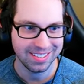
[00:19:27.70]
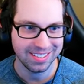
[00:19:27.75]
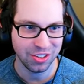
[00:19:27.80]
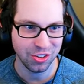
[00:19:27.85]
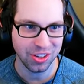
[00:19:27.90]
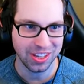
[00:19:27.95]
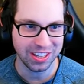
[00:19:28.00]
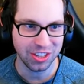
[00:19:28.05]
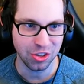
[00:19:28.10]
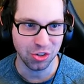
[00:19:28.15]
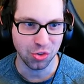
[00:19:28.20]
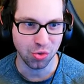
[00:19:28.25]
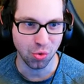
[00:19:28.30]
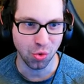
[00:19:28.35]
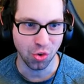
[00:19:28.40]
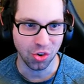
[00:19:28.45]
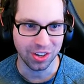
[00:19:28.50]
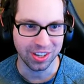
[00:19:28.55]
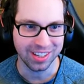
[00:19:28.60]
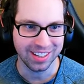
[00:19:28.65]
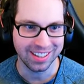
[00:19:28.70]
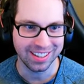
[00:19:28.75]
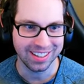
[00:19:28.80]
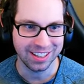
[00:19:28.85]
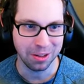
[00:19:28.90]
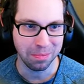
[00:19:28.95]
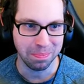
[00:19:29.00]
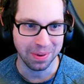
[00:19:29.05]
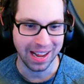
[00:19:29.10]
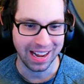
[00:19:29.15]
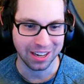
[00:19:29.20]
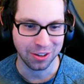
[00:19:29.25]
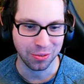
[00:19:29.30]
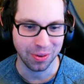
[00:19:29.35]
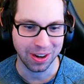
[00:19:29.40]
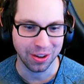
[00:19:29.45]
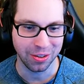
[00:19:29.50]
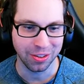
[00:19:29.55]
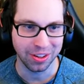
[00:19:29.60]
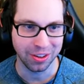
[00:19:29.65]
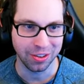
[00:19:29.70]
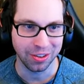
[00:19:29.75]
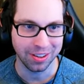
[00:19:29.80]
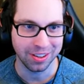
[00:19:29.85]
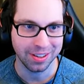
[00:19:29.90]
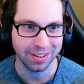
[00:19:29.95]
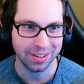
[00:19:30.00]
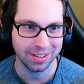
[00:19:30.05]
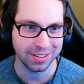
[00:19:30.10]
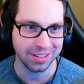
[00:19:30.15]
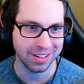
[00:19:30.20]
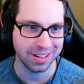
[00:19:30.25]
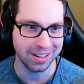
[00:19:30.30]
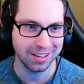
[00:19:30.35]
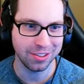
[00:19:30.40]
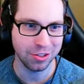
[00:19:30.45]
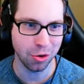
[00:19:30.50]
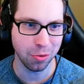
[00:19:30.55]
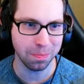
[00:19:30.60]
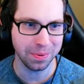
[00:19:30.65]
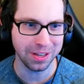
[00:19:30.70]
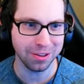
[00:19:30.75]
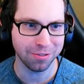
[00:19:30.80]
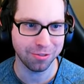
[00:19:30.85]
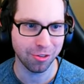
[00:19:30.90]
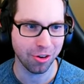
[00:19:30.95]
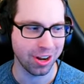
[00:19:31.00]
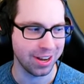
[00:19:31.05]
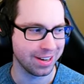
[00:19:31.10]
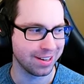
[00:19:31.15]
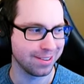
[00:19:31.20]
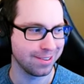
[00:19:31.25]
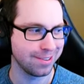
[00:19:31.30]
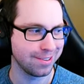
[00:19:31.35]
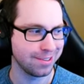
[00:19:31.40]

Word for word: Look at the droid in the background there. Uh, don't be afraid.